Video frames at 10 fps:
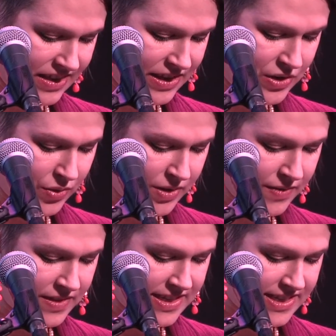The door
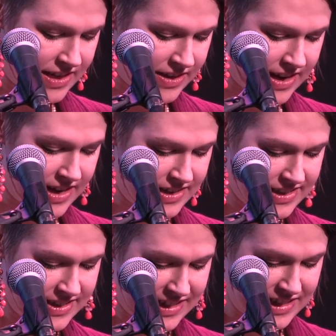of the staircase
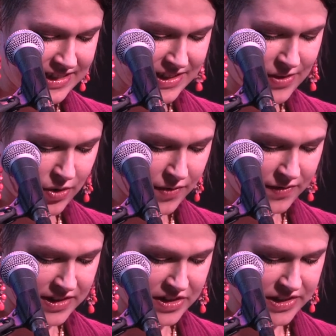leading to the
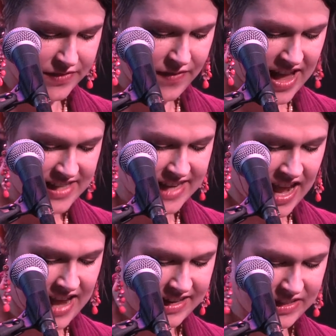orphanage's vast
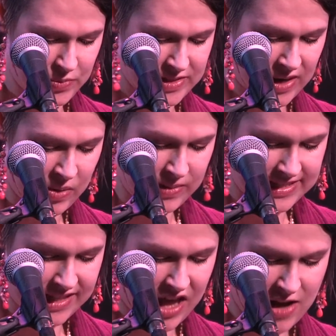attics was always
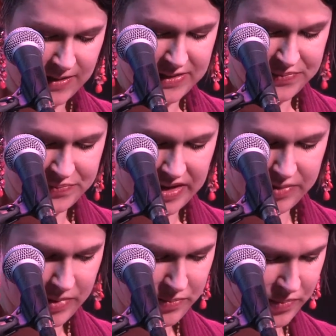locked,
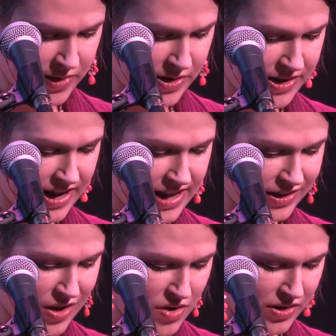but Bird had
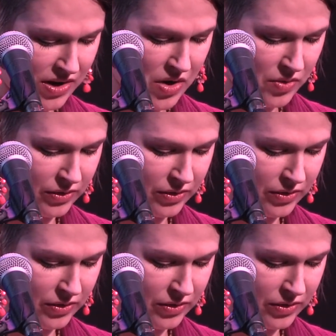long ago